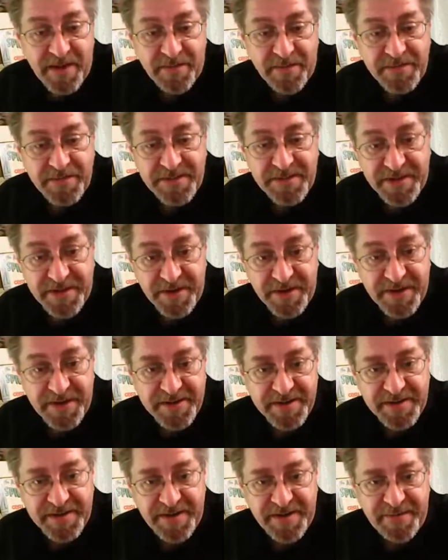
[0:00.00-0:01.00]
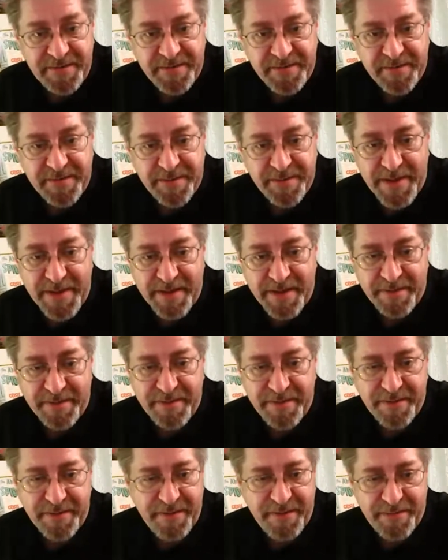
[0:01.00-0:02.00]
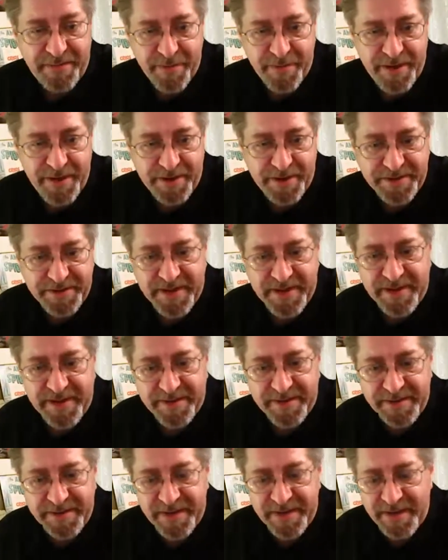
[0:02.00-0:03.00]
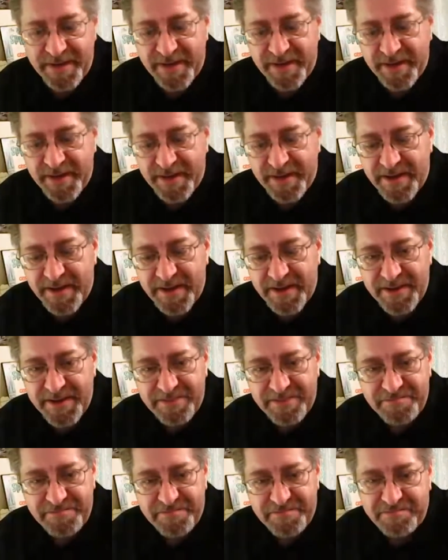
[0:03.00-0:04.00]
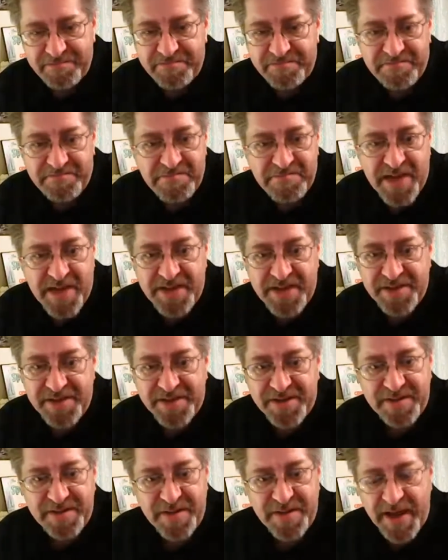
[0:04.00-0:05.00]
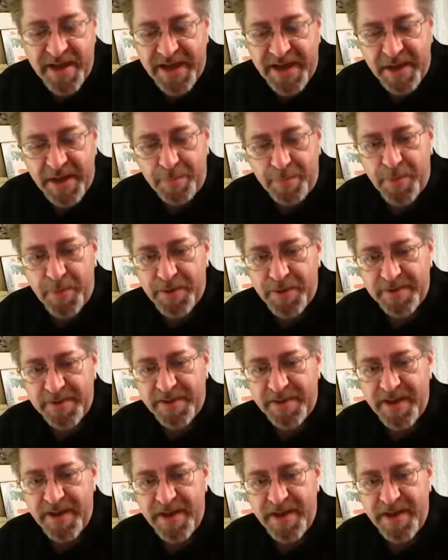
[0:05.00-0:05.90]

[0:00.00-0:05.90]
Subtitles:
seriously for about 3 or 4 years now. And I get a book.